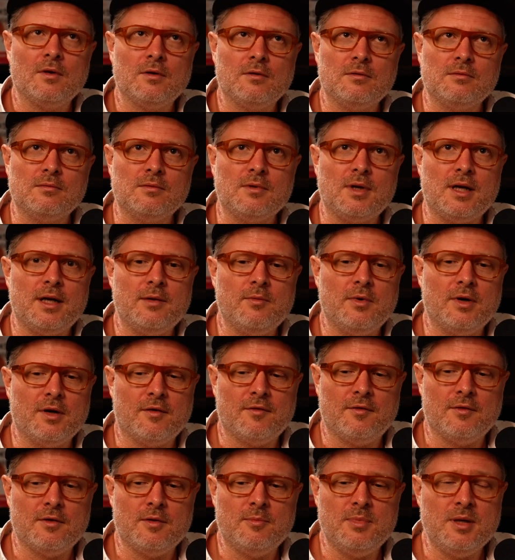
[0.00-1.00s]
So I
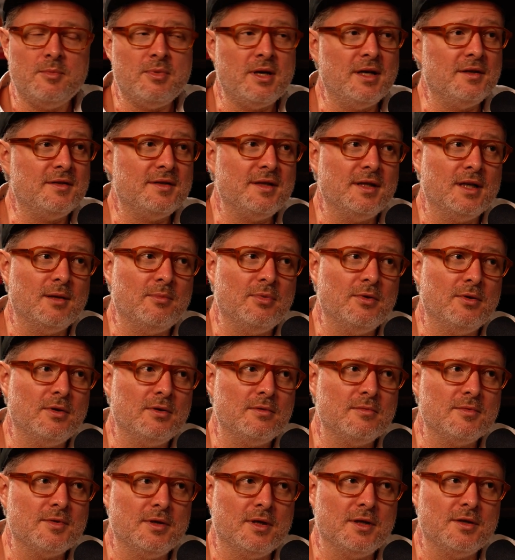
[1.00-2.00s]
work for BBH
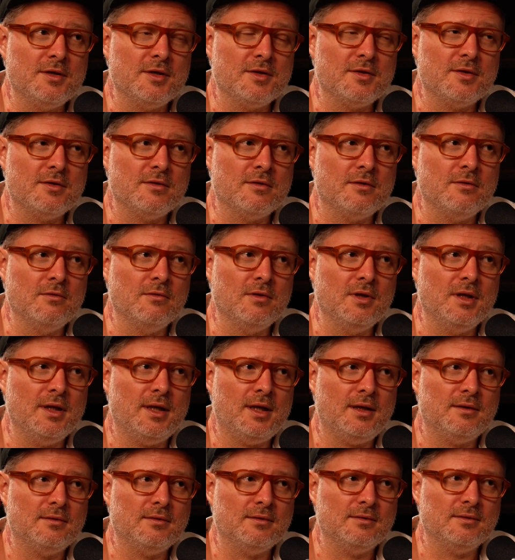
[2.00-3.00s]
Singapore. You can just Google
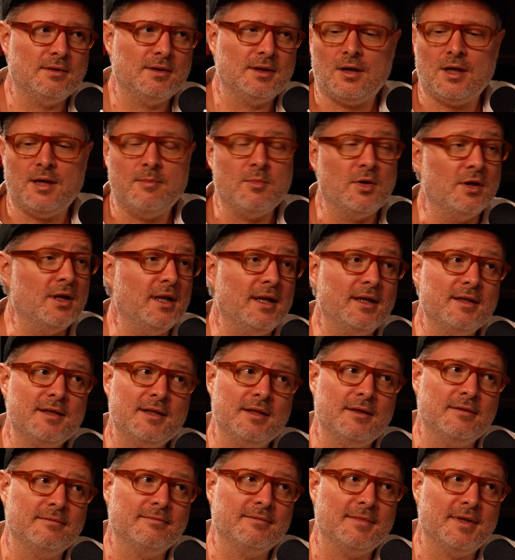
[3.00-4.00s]
that. I'm on
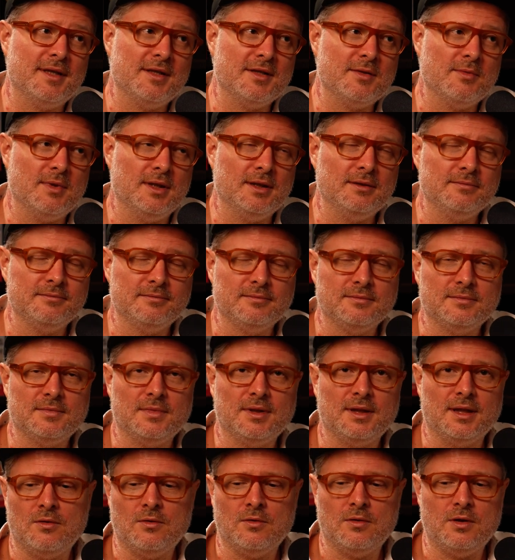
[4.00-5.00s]
LinkedIn as well,
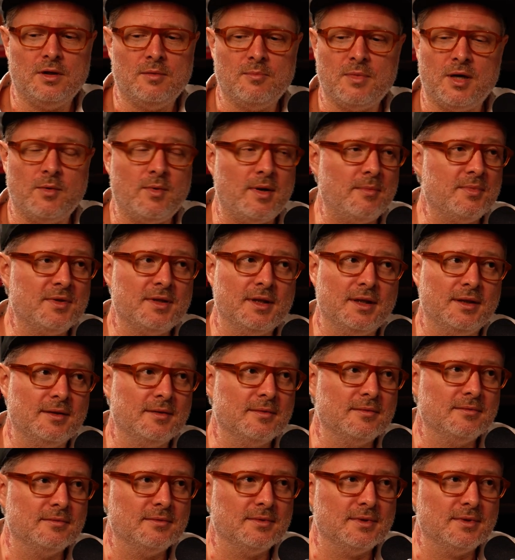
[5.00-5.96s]
or my website,